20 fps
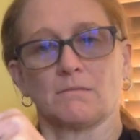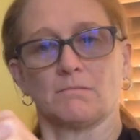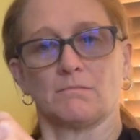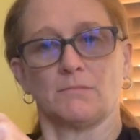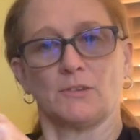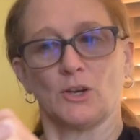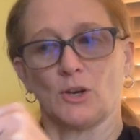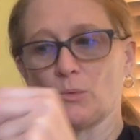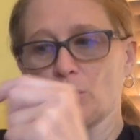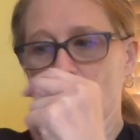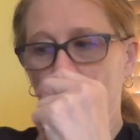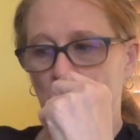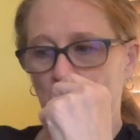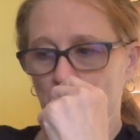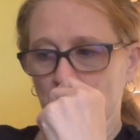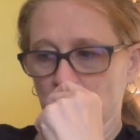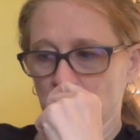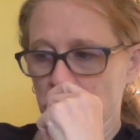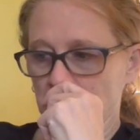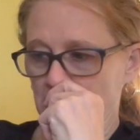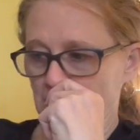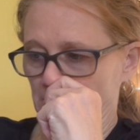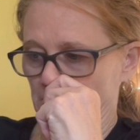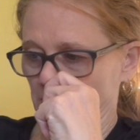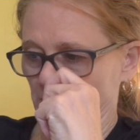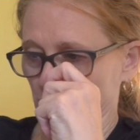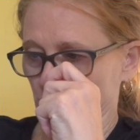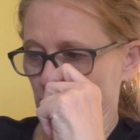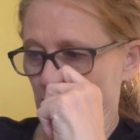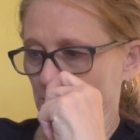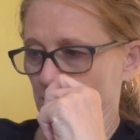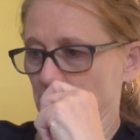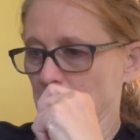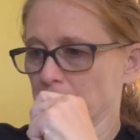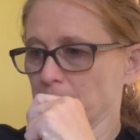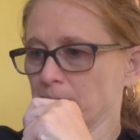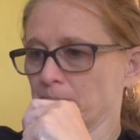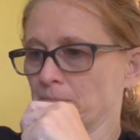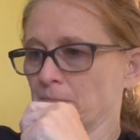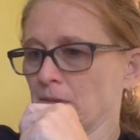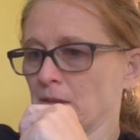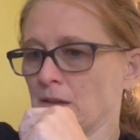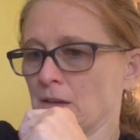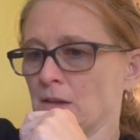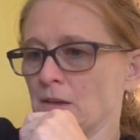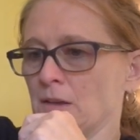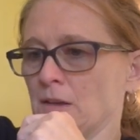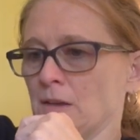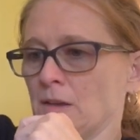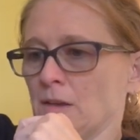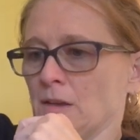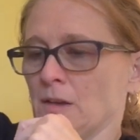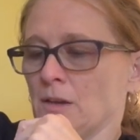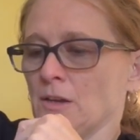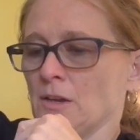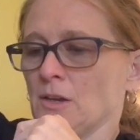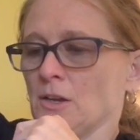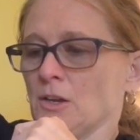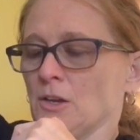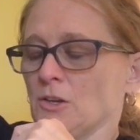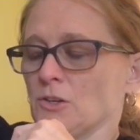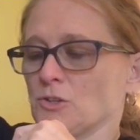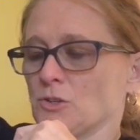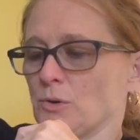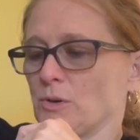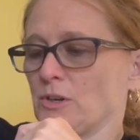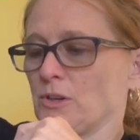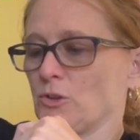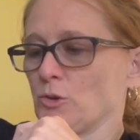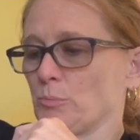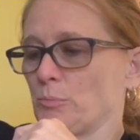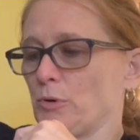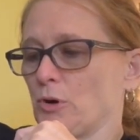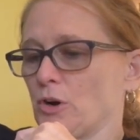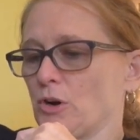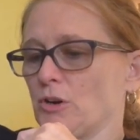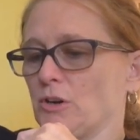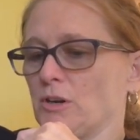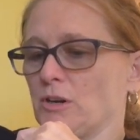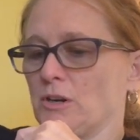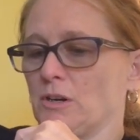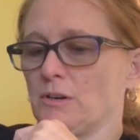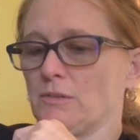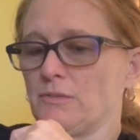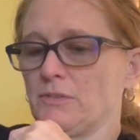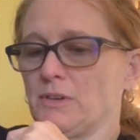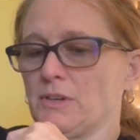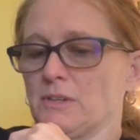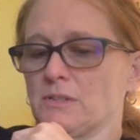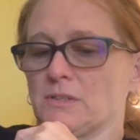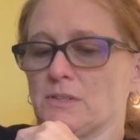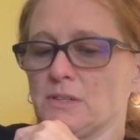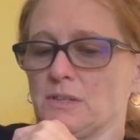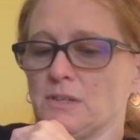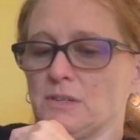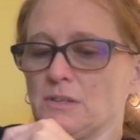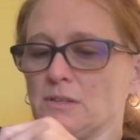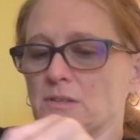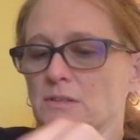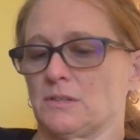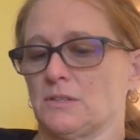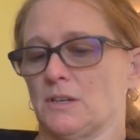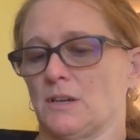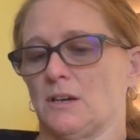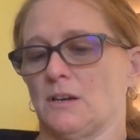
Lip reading: while I've been taking the treatment. So another part of this is